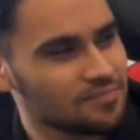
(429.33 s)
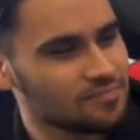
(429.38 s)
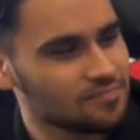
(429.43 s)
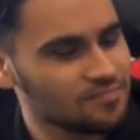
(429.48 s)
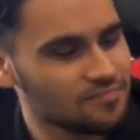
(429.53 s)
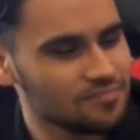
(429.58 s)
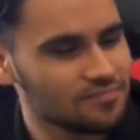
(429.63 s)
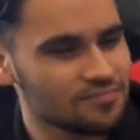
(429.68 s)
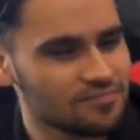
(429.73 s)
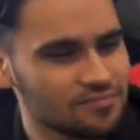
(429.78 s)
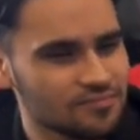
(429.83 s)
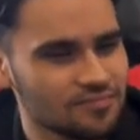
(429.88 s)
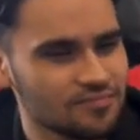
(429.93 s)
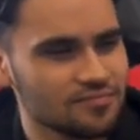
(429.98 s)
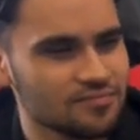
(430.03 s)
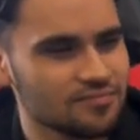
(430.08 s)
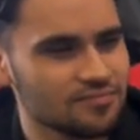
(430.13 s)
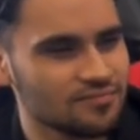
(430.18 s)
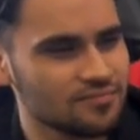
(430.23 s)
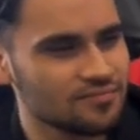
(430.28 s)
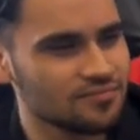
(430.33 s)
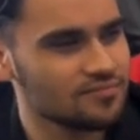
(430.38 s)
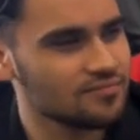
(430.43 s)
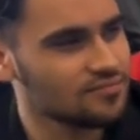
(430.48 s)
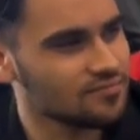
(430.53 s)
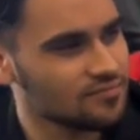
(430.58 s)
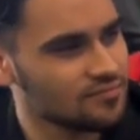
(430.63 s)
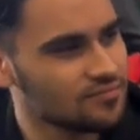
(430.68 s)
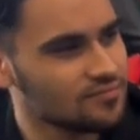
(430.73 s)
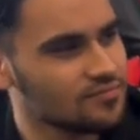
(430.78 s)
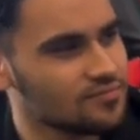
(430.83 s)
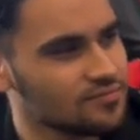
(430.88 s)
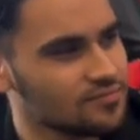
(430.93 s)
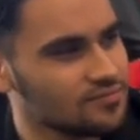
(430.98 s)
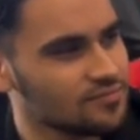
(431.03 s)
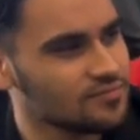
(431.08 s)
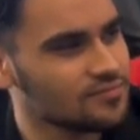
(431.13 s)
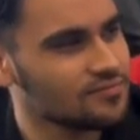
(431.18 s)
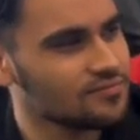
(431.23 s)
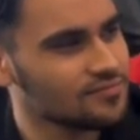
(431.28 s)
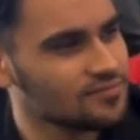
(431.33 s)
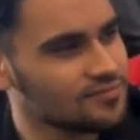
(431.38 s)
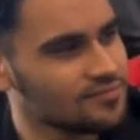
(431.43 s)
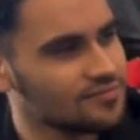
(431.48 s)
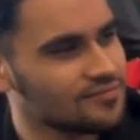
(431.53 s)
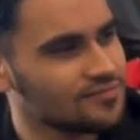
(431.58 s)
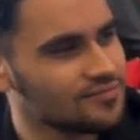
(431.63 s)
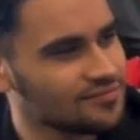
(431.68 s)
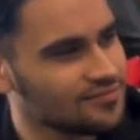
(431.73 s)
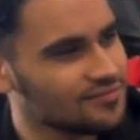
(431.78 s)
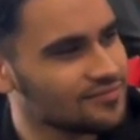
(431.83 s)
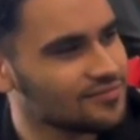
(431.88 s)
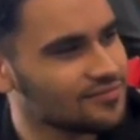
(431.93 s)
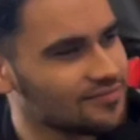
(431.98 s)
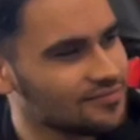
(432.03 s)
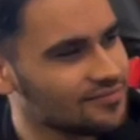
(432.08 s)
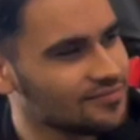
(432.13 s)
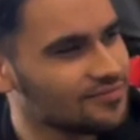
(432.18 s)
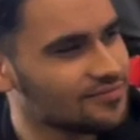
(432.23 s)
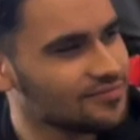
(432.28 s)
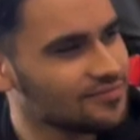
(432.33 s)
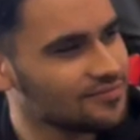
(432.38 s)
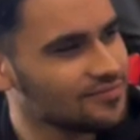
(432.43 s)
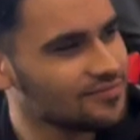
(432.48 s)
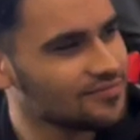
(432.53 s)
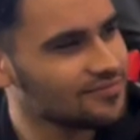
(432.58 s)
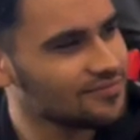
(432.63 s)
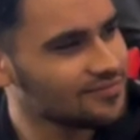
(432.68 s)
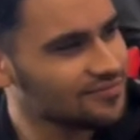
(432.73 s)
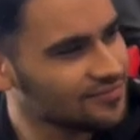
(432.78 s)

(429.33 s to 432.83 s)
[no speech]